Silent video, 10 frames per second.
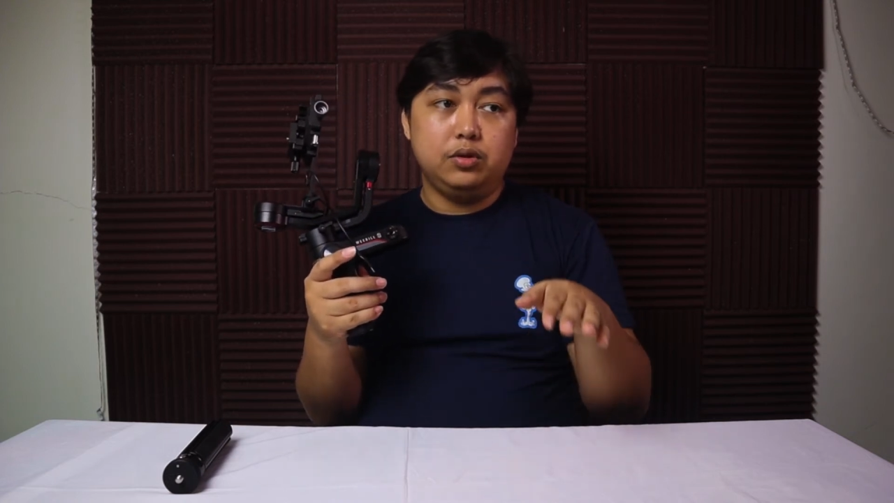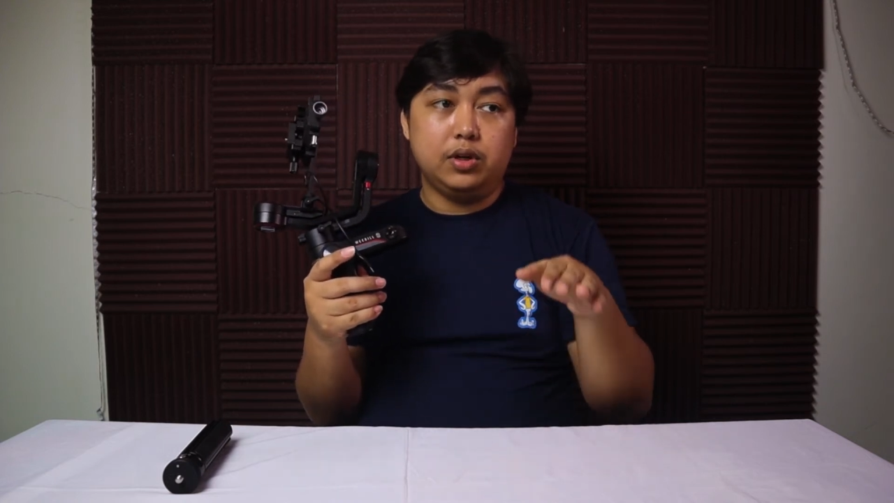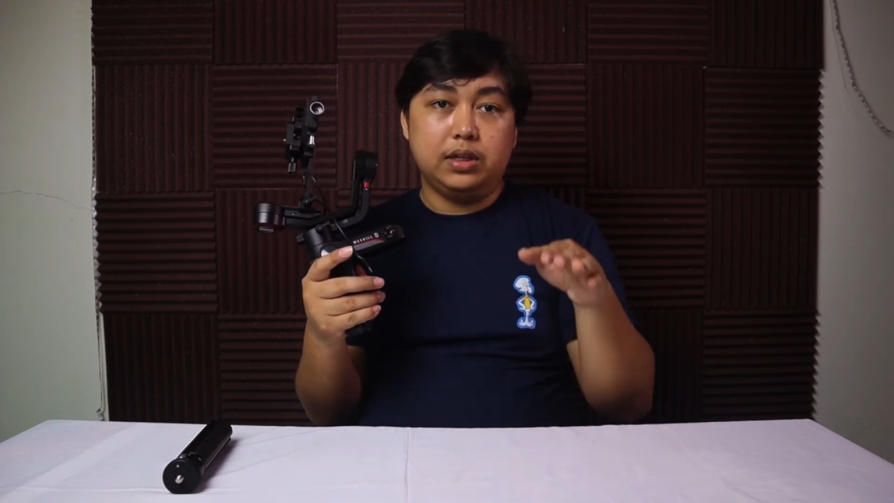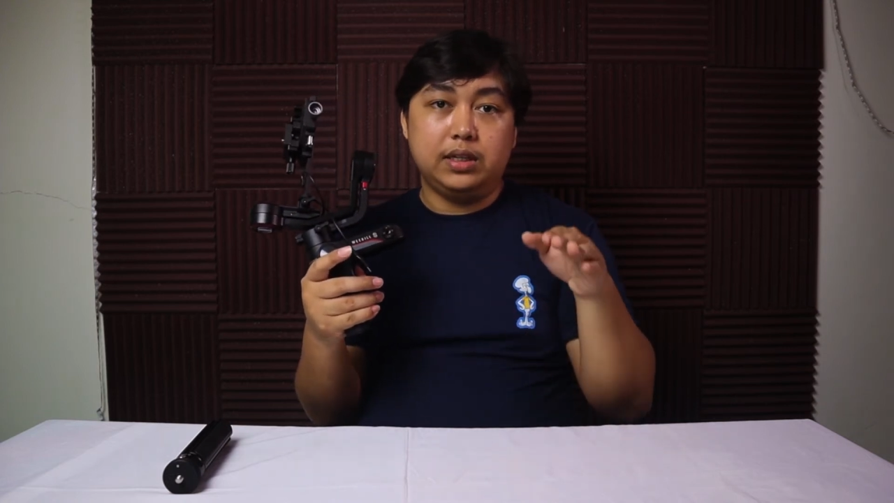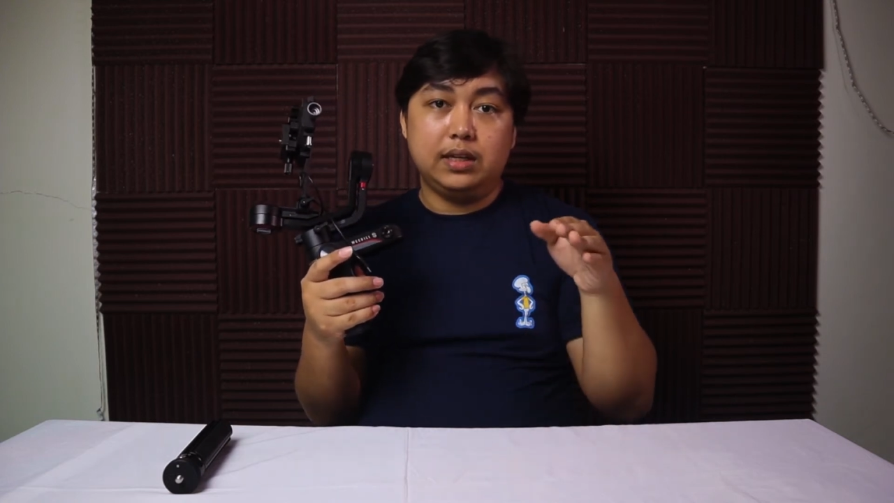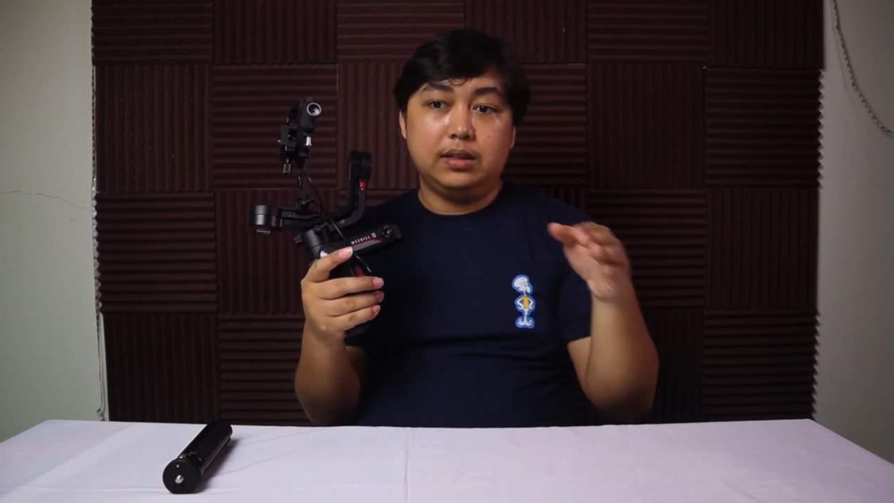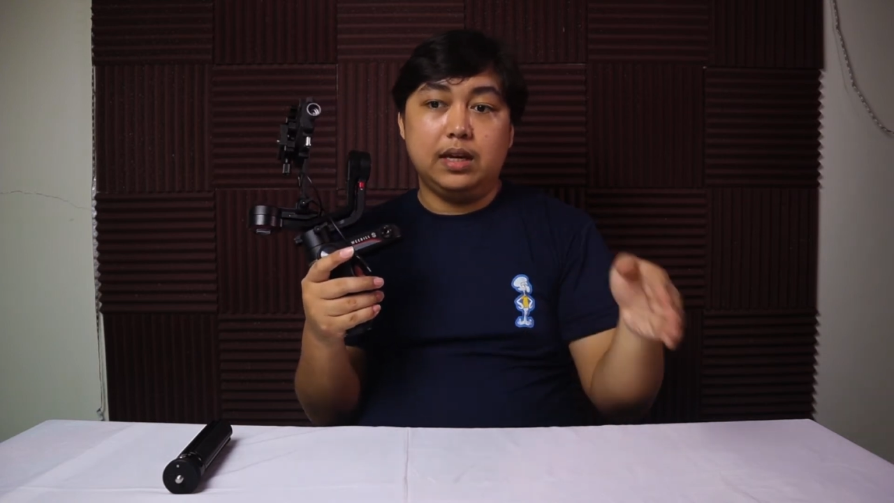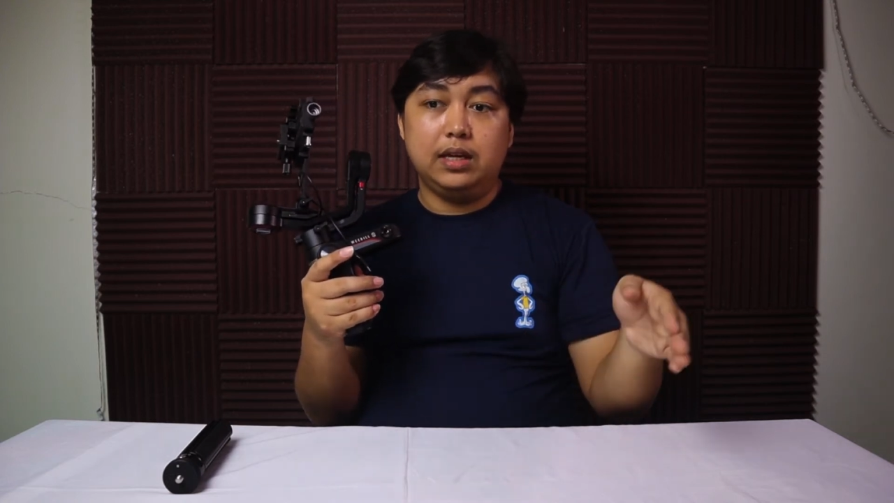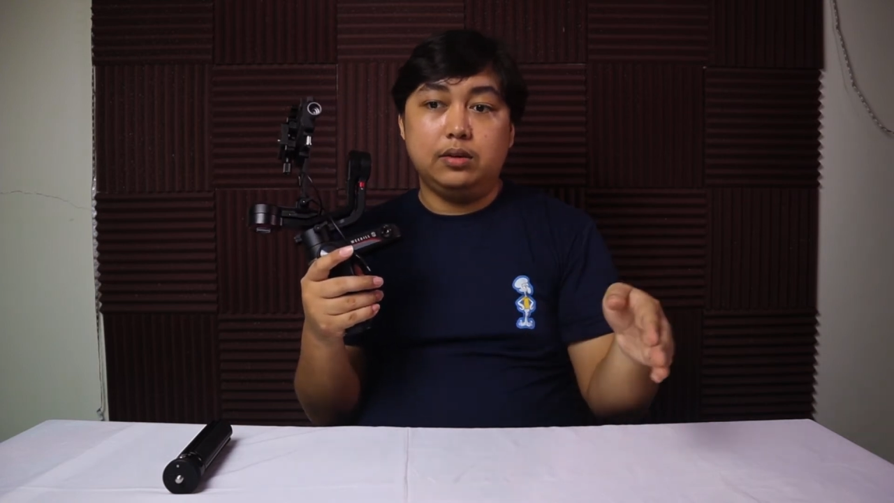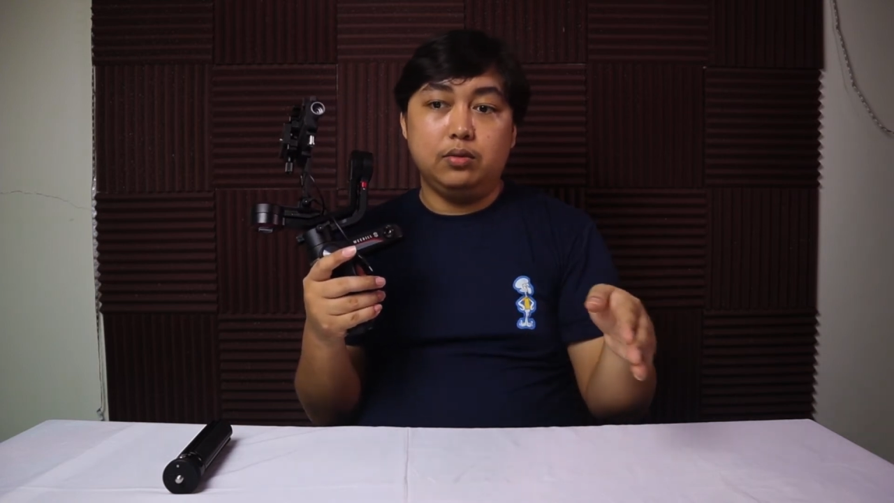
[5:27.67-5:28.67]
during that
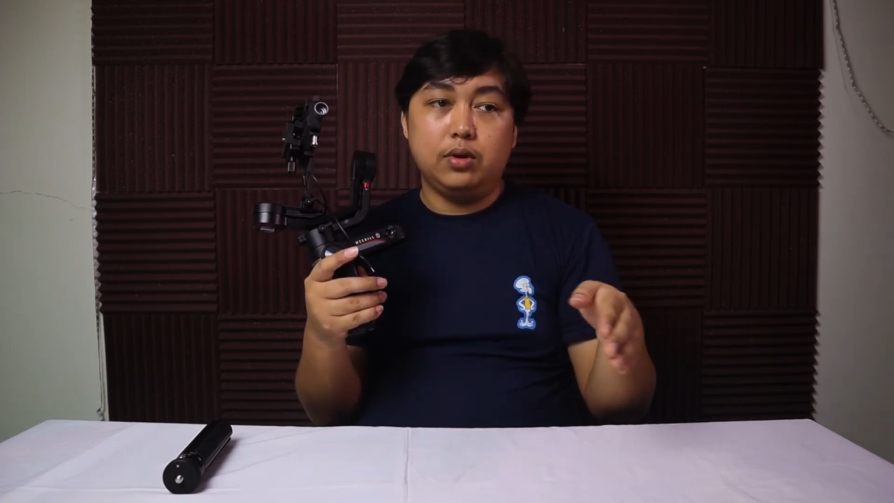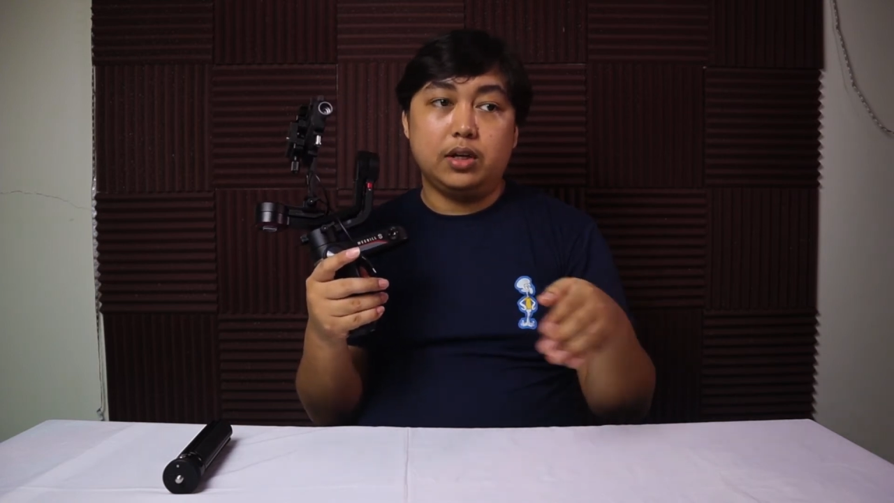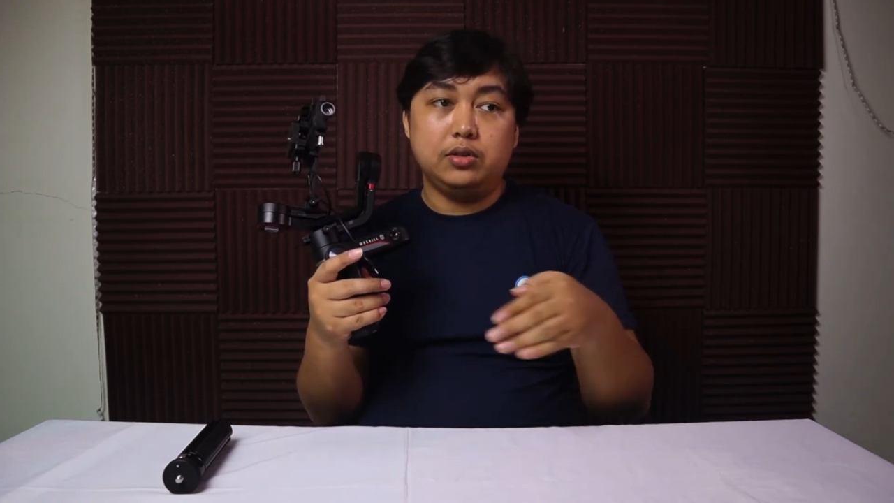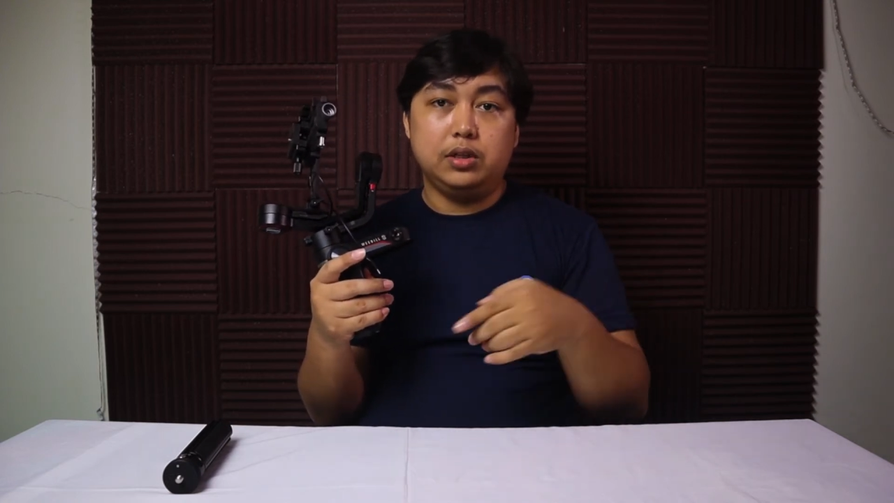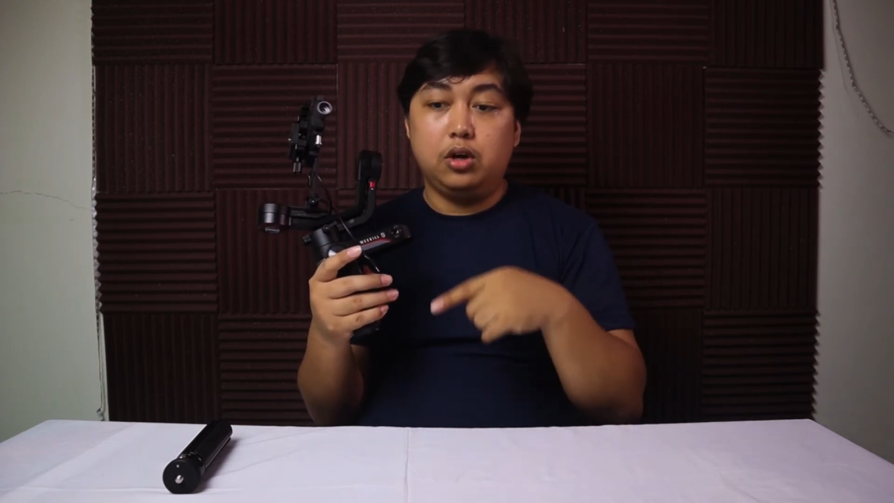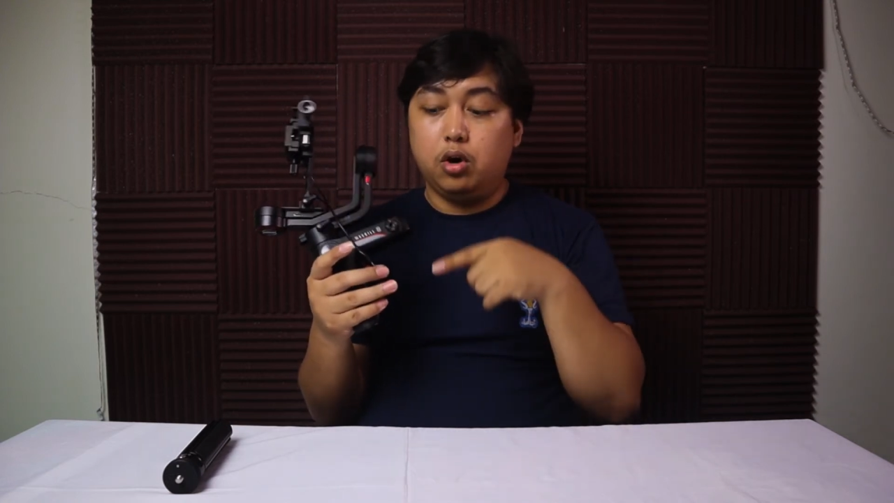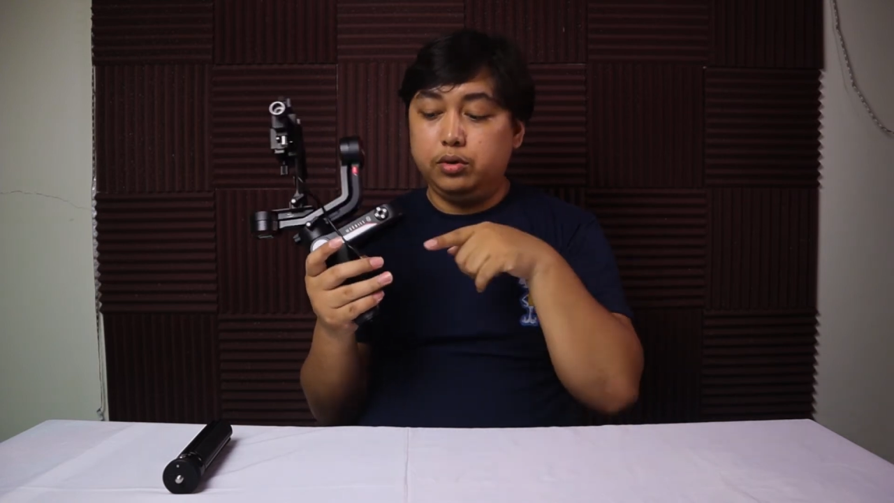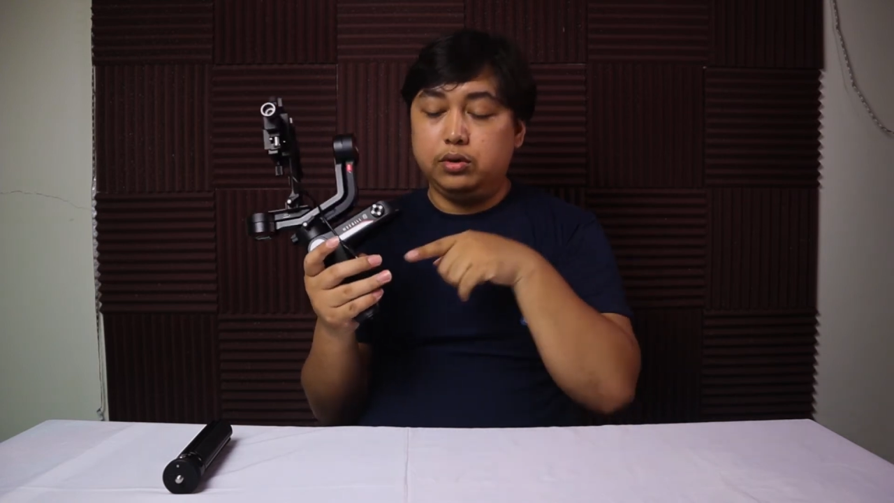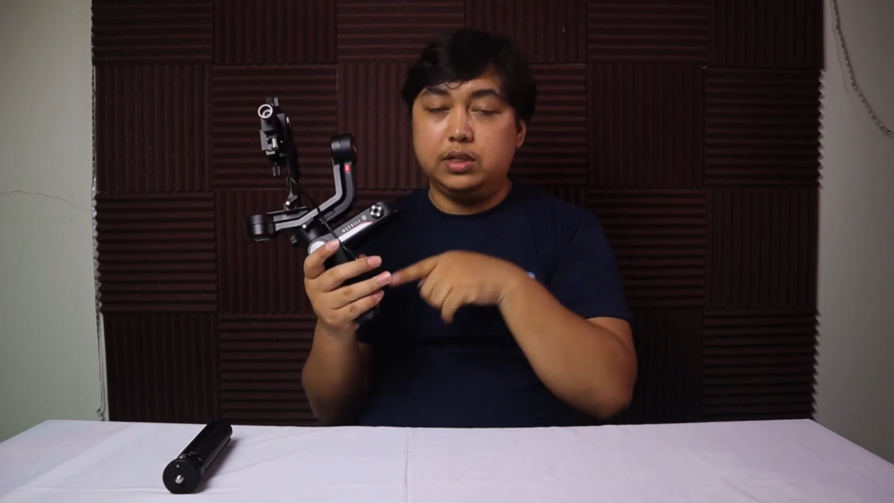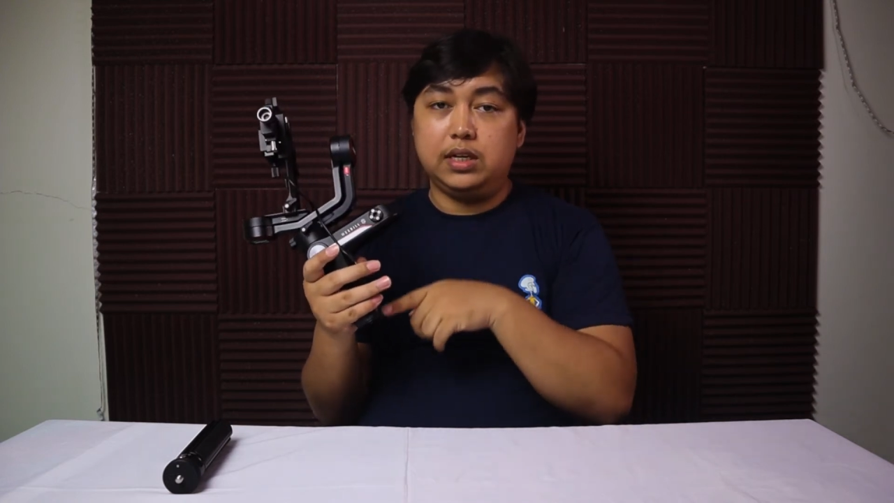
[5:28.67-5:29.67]
day to actually go into the